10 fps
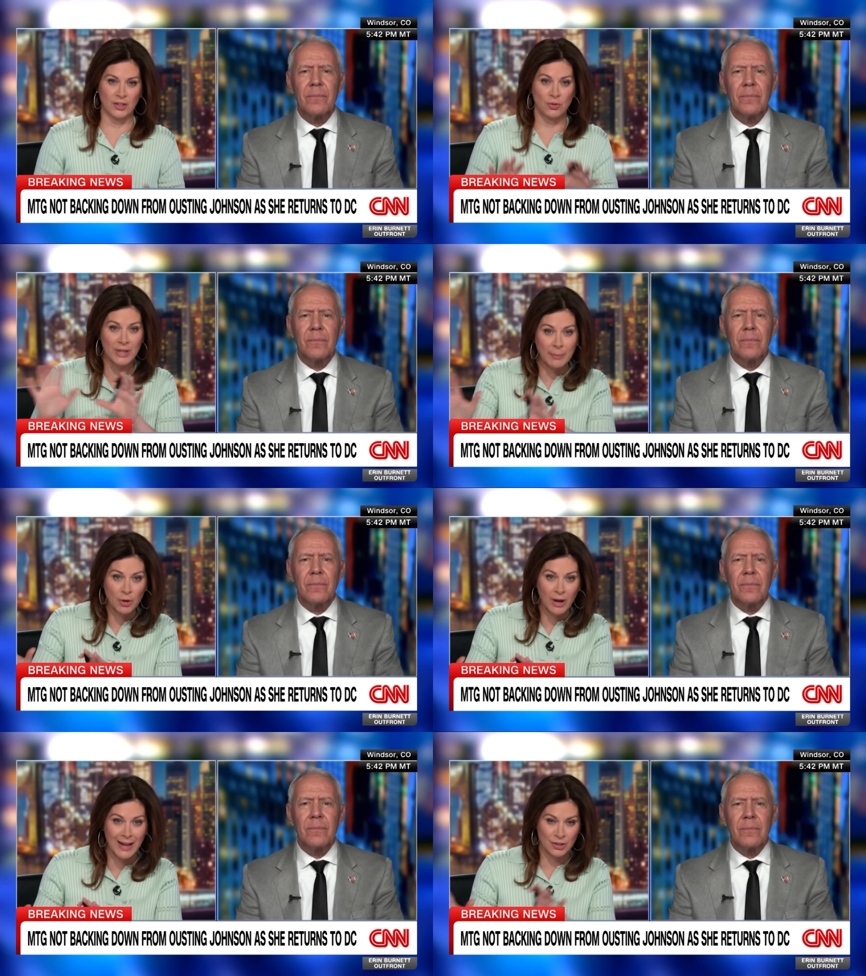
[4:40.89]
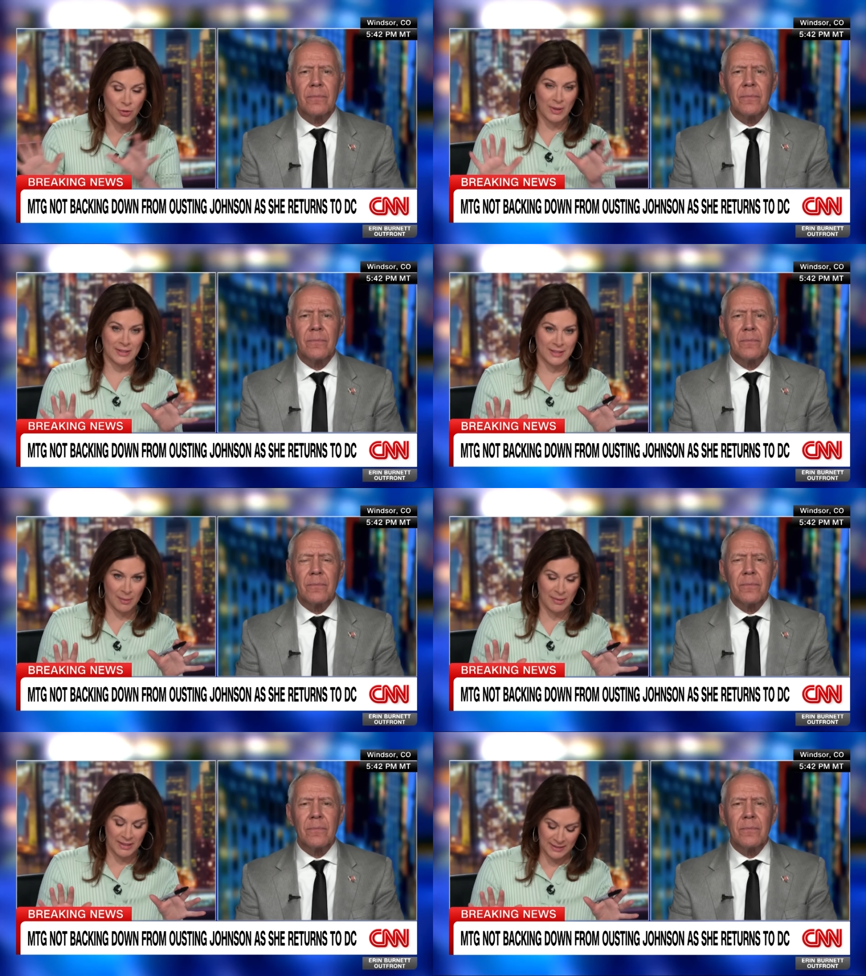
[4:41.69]
Speaker 1: So Democrats are the ones to
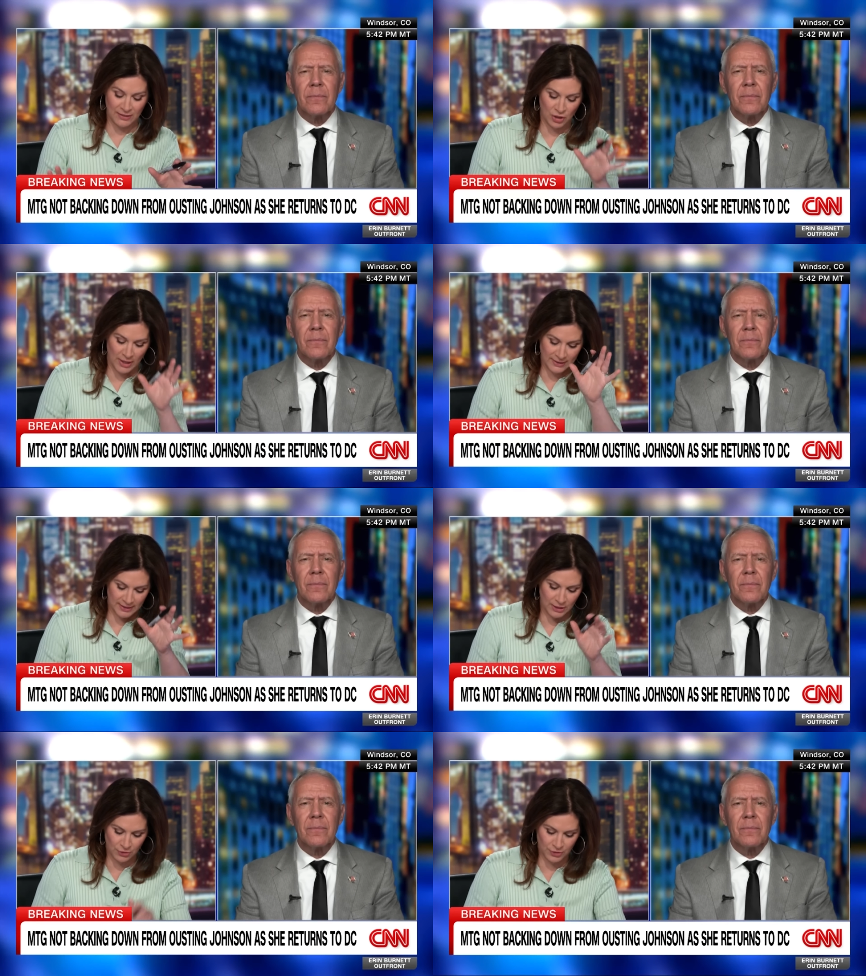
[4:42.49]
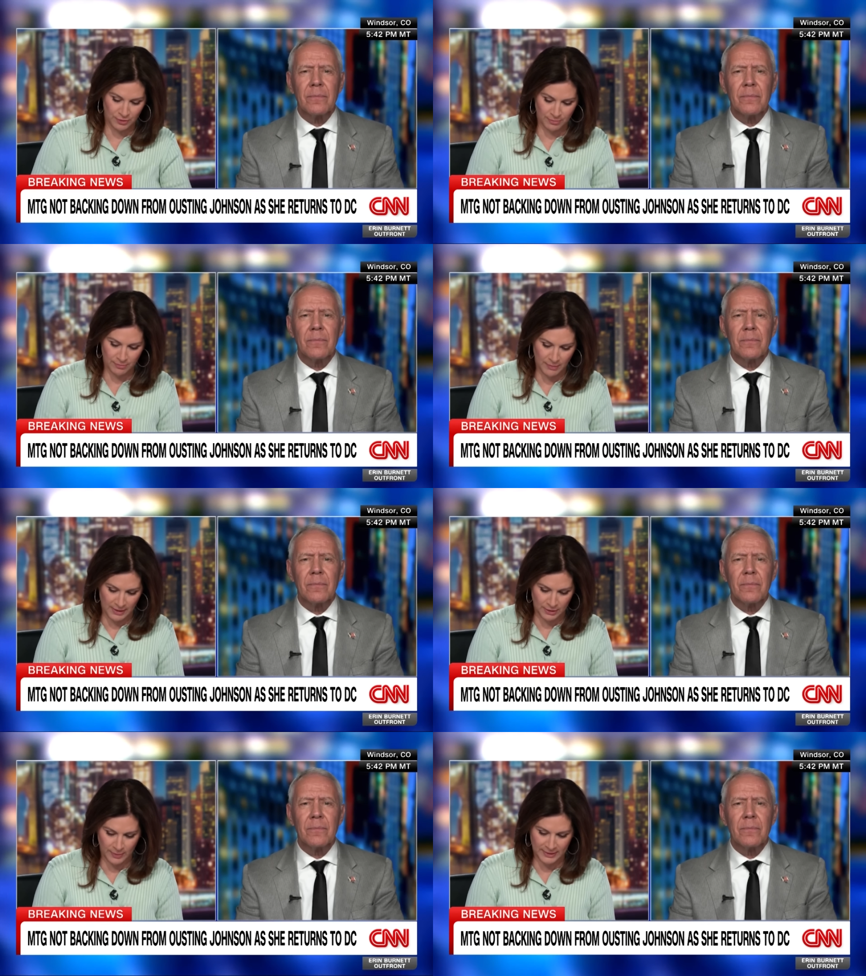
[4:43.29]
come in and save Johnson. Here's
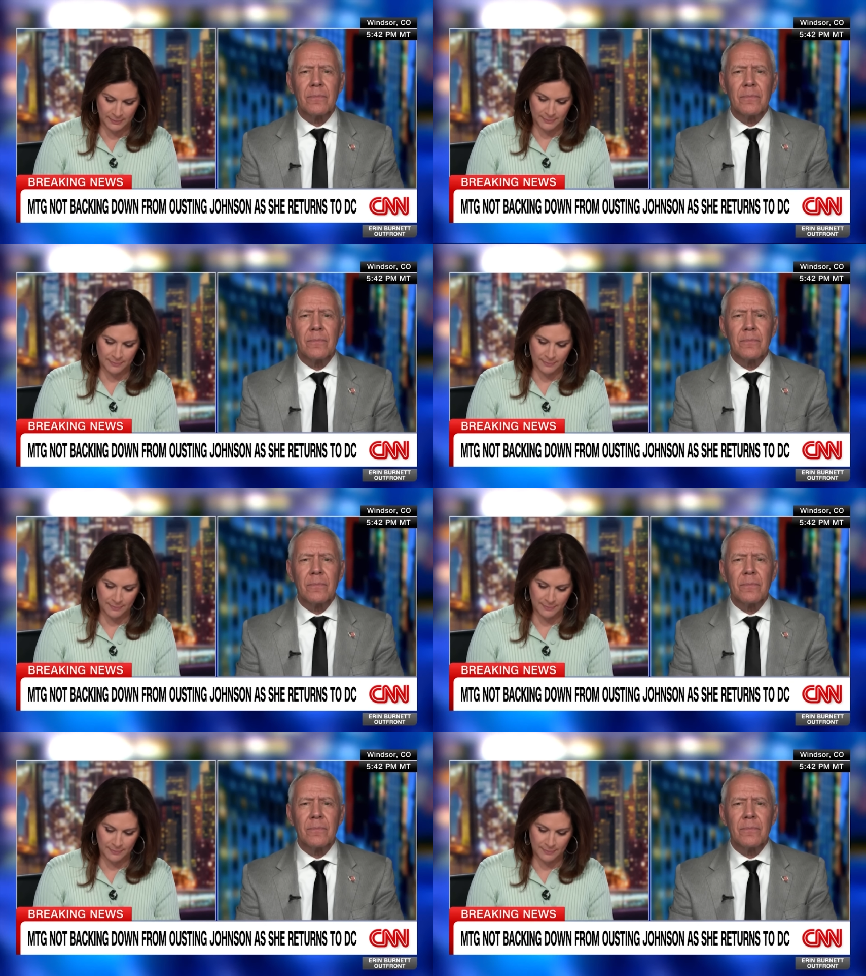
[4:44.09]
Moskowitz